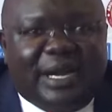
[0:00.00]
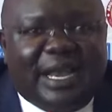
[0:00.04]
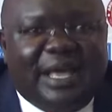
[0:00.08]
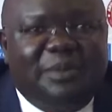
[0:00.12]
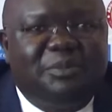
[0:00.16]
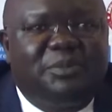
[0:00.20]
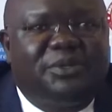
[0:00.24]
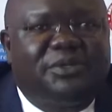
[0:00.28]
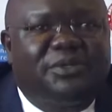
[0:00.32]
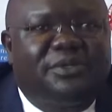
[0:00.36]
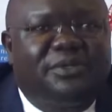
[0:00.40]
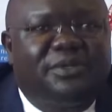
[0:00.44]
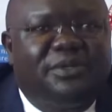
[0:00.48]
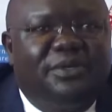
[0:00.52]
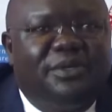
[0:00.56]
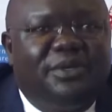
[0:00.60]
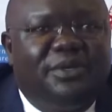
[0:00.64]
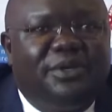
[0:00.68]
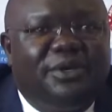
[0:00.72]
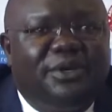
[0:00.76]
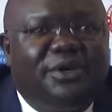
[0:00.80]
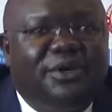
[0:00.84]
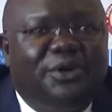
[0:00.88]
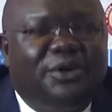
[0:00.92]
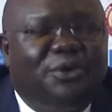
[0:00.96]
clubs,
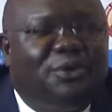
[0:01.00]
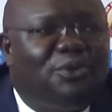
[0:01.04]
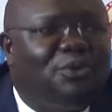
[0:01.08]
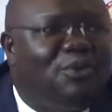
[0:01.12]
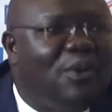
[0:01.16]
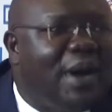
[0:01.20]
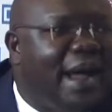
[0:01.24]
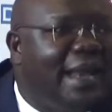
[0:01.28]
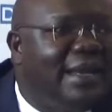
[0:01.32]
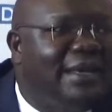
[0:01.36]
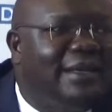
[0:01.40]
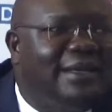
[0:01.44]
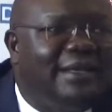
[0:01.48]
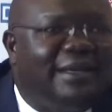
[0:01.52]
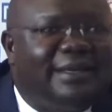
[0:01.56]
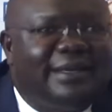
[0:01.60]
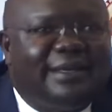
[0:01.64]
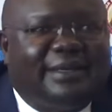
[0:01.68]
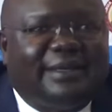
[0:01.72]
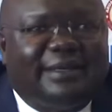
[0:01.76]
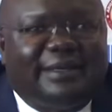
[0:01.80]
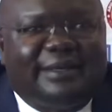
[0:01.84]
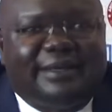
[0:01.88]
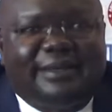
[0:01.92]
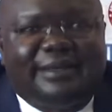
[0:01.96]
one
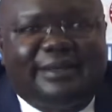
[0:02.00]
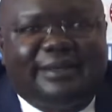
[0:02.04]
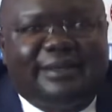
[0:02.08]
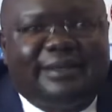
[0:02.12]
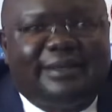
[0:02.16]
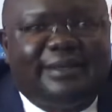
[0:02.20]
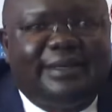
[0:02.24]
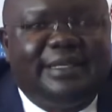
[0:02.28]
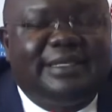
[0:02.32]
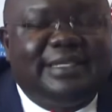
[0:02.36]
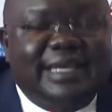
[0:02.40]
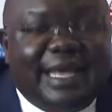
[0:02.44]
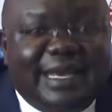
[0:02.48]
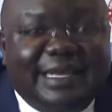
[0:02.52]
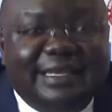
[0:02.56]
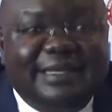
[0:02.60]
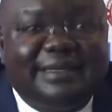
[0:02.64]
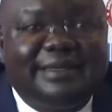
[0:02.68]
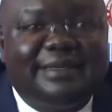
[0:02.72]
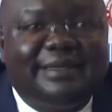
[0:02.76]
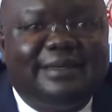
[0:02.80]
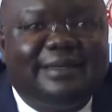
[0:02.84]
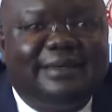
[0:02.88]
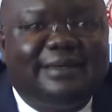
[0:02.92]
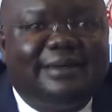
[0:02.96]
in Italy,
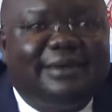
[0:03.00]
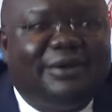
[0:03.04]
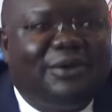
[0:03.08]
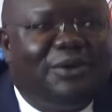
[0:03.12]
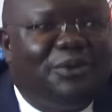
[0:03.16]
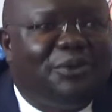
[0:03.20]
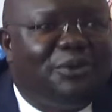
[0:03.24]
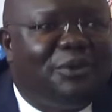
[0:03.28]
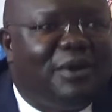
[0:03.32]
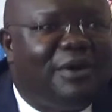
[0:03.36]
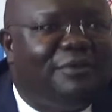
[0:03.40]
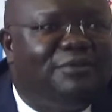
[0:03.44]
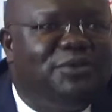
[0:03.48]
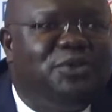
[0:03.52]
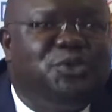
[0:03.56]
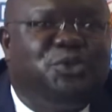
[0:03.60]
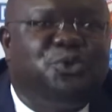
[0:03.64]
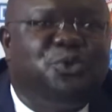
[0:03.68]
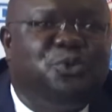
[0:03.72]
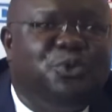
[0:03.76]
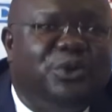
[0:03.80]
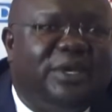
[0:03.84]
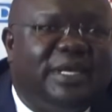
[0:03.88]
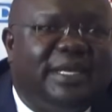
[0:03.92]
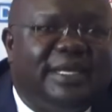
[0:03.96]
we have
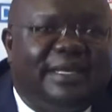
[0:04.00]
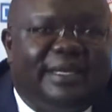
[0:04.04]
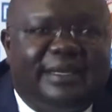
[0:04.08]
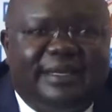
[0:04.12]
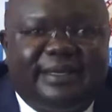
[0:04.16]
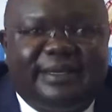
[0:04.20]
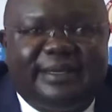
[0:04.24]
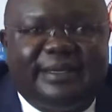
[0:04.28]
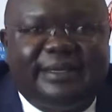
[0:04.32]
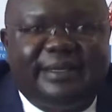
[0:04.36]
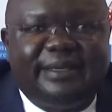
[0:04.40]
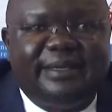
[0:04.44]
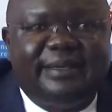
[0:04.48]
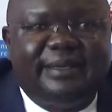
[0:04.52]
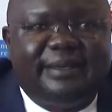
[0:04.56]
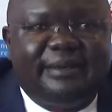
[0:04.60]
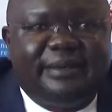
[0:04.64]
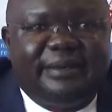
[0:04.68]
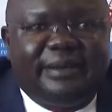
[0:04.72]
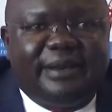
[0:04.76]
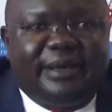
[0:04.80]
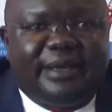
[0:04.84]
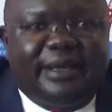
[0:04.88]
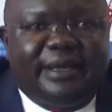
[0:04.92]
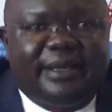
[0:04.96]
two
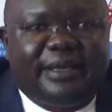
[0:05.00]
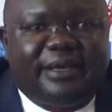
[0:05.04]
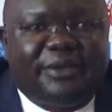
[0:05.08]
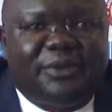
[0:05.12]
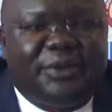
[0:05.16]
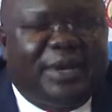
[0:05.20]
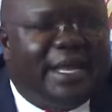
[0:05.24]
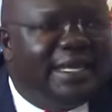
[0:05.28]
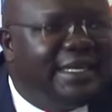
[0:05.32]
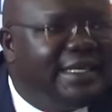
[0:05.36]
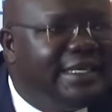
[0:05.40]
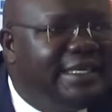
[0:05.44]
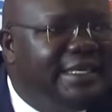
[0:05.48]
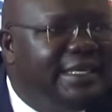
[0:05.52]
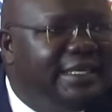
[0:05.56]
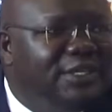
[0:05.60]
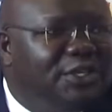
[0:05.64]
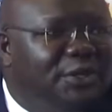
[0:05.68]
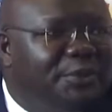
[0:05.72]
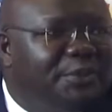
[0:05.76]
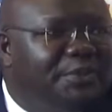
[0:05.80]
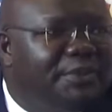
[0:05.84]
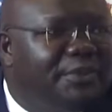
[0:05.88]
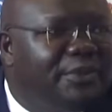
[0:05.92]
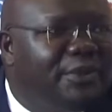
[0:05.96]
in uh, United
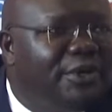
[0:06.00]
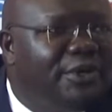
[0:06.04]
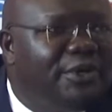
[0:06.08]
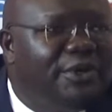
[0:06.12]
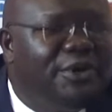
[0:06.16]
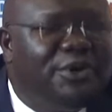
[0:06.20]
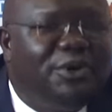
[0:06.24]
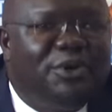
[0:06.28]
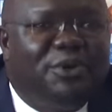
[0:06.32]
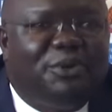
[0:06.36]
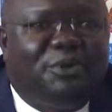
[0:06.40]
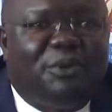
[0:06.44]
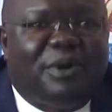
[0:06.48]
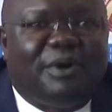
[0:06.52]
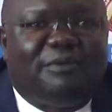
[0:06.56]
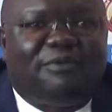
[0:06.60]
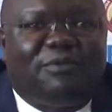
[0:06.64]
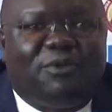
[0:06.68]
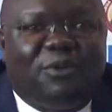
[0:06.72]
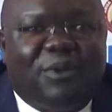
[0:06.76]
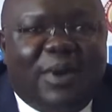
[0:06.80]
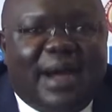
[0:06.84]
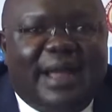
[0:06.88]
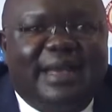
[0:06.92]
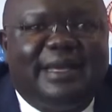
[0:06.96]
Kingdom, we
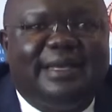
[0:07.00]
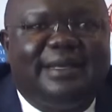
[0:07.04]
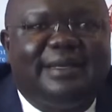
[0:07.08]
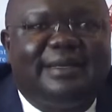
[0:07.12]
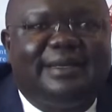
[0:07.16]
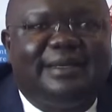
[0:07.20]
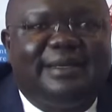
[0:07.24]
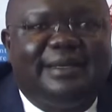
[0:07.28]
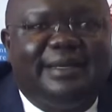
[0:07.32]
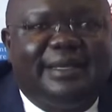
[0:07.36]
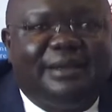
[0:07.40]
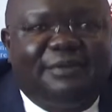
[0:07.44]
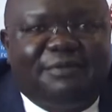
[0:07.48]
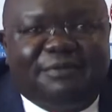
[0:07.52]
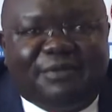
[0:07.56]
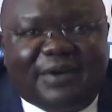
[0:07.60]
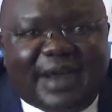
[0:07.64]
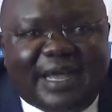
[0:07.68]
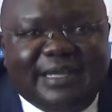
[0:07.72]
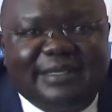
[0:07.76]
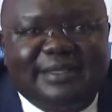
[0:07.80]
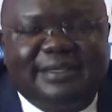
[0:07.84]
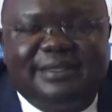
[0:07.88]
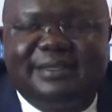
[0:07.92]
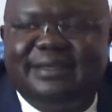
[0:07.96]
have one in
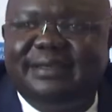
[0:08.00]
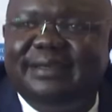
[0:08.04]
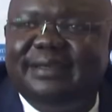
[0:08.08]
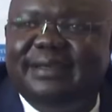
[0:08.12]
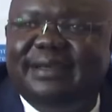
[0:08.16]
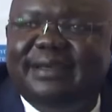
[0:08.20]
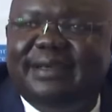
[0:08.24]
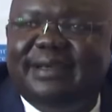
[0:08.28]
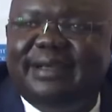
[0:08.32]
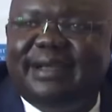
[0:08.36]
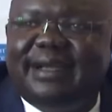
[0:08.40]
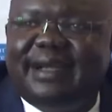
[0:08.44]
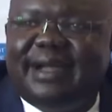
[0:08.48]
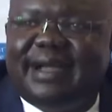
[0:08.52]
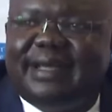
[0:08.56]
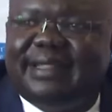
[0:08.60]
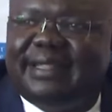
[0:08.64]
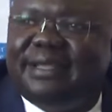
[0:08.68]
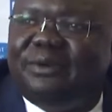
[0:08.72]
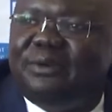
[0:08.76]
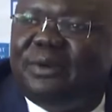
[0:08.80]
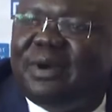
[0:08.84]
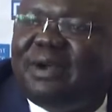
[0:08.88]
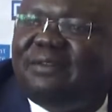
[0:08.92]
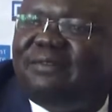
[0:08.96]
France, and
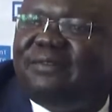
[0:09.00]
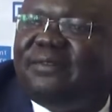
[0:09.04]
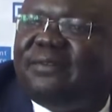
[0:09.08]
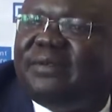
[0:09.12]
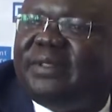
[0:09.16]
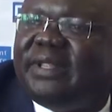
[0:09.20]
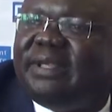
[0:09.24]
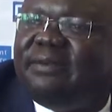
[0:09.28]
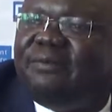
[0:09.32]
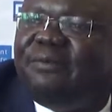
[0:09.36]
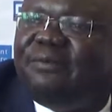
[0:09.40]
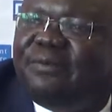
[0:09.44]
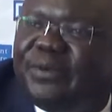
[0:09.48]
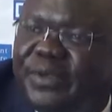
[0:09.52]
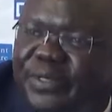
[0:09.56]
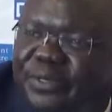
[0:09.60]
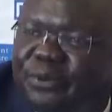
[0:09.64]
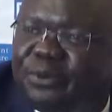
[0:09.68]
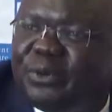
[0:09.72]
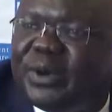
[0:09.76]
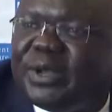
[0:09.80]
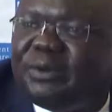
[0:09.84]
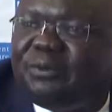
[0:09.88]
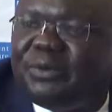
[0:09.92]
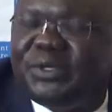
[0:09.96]
then we have the fifth
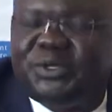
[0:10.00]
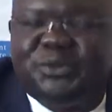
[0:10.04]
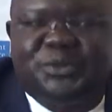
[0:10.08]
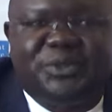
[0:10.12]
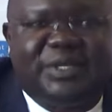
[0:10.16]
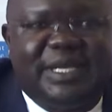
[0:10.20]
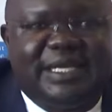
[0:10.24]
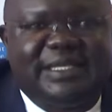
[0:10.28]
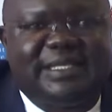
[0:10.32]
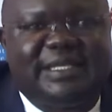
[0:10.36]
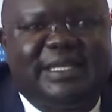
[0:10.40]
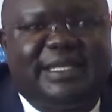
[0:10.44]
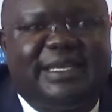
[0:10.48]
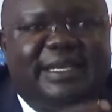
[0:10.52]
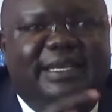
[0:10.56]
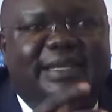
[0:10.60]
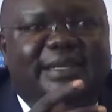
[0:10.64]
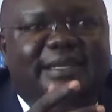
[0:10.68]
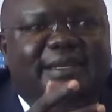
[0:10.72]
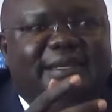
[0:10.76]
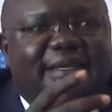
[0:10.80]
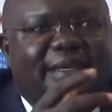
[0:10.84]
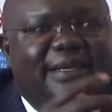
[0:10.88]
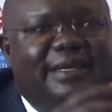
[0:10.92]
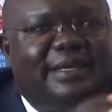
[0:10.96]
one, which we just started
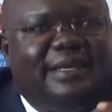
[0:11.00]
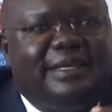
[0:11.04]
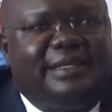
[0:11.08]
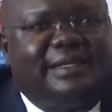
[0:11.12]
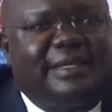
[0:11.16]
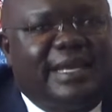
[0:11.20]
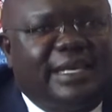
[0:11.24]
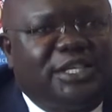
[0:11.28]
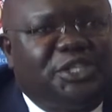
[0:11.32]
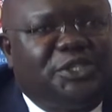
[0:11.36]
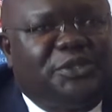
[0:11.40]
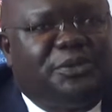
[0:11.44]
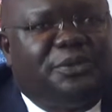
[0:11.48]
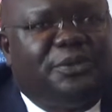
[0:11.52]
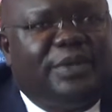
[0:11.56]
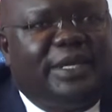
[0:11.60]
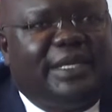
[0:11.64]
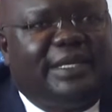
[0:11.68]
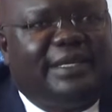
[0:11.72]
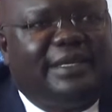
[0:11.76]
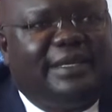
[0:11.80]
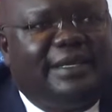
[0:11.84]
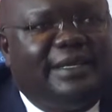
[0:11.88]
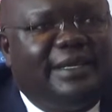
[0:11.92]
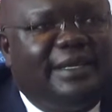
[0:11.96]
discussion
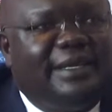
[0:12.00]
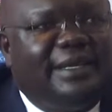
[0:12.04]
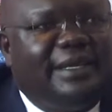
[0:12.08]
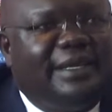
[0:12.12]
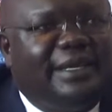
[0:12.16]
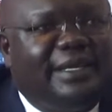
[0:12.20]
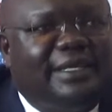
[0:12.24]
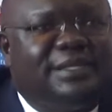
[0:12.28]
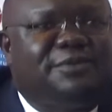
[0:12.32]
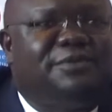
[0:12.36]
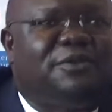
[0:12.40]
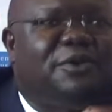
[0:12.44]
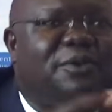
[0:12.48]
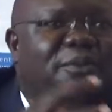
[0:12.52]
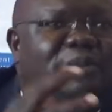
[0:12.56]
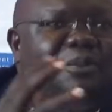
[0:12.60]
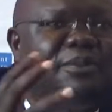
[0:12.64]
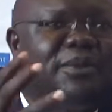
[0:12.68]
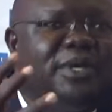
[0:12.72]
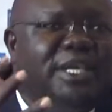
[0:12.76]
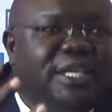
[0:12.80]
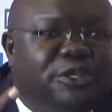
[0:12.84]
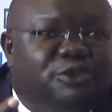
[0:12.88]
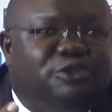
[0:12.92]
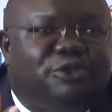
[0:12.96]
with is from
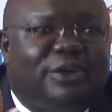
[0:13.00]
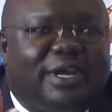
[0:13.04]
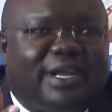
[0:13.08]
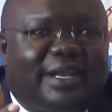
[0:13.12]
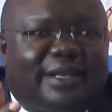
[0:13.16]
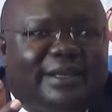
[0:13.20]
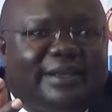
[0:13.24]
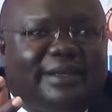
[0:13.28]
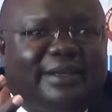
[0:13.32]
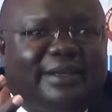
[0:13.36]
Israel.